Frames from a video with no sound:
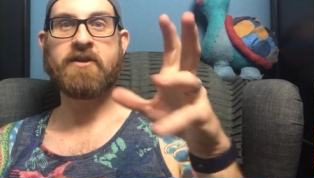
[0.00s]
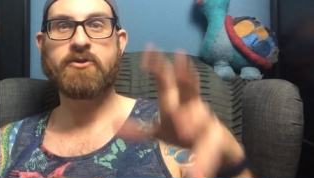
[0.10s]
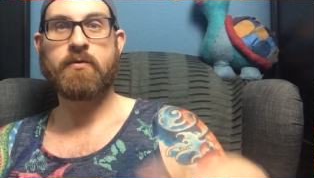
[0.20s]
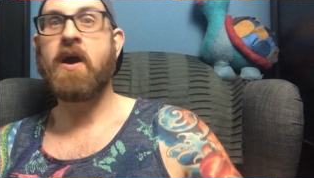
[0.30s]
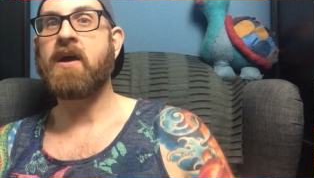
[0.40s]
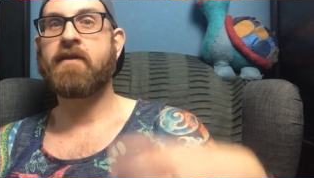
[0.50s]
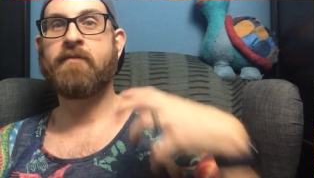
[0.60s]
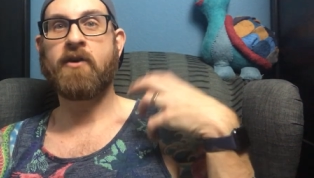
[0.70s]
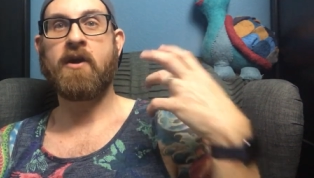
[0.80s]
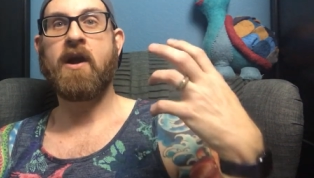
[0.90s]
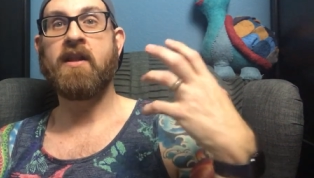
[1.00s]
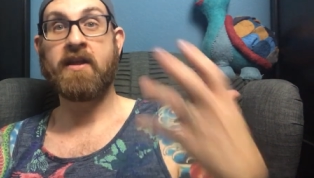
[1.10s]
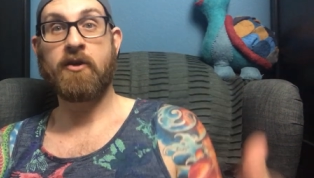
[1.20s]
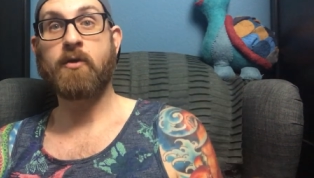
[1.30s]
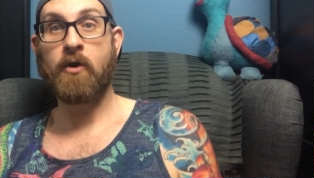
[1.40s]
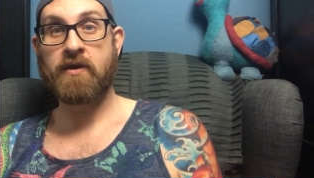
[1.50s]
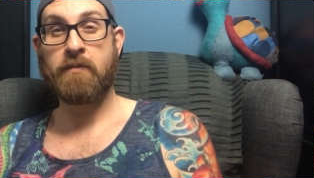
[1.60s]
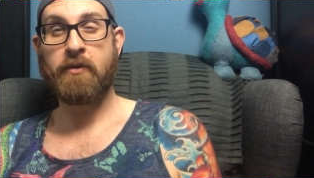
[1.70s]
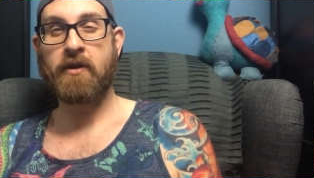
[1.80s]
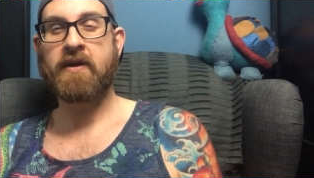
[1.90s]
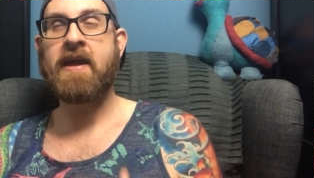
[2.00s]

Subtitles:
truck for A Little Golden Book.